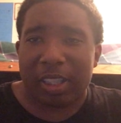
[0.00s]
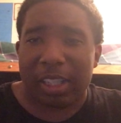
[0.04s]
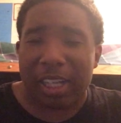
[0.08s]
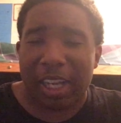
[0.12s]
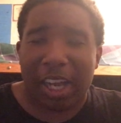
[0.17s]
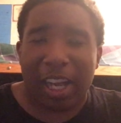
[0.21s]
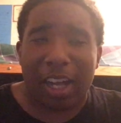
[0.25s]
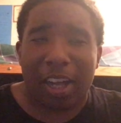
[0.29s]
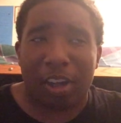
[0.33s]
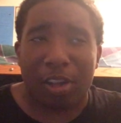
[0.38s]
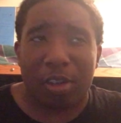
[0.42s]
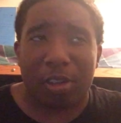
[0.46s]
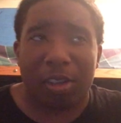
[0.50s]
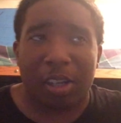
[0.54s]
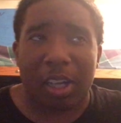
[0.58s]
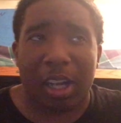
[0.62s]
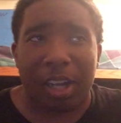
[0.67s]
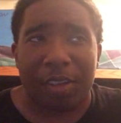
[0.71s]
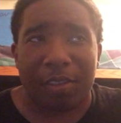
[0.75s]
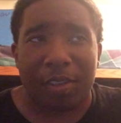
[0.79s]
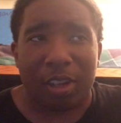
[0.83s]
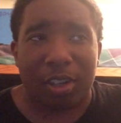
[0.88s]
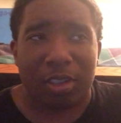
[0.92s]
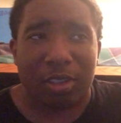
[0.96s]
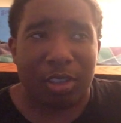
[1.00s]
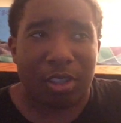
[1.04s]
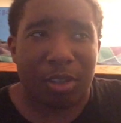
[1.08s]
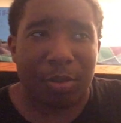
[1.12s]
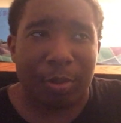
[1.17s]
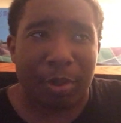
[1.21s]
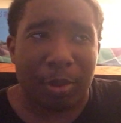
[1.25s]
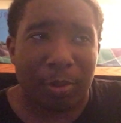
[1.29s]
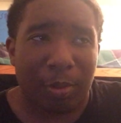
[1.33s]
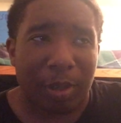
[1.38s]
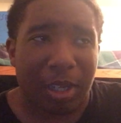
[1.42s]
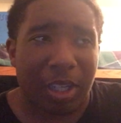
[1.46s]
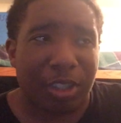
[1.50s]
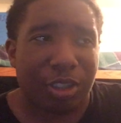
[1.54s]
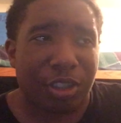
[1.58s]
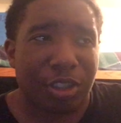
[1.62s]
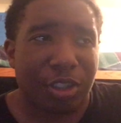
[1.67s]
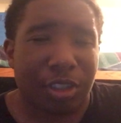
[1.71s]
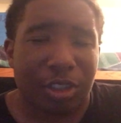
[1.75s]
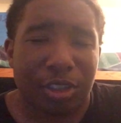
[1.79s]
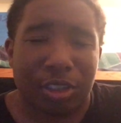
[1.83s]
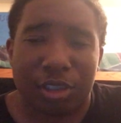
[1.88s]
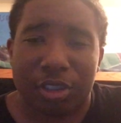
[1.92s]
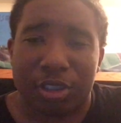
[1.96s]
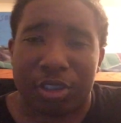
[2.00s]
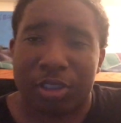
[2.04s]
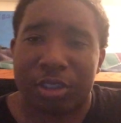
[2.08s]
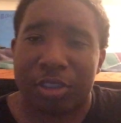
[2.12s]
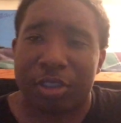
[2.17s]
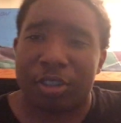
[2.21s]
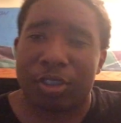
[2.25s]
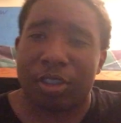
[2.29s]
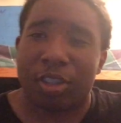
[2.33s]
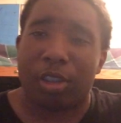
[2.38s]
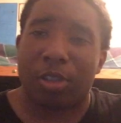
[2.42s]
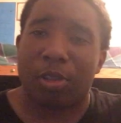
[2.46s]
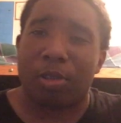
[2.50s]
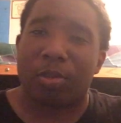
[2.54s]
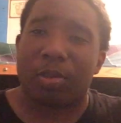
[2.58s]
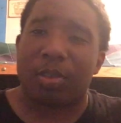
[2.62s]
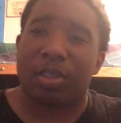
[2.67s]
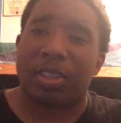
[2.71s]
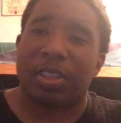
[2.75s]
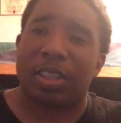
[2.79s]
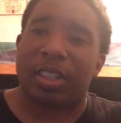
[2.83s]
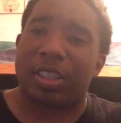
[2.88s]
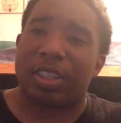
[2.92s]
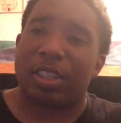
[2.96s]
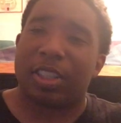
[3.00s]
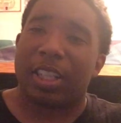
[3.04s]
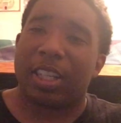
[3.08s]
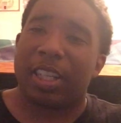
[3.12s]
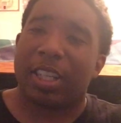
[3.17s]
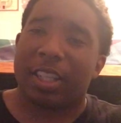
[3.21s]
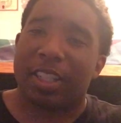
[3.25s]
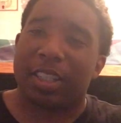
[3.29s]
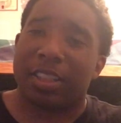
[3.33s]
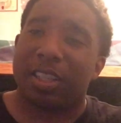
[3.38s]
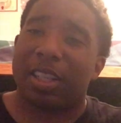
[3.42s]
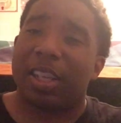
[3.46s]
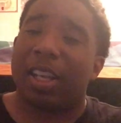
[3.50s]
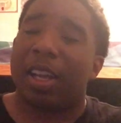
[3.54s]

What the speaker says: Now, I've also been watching shows such as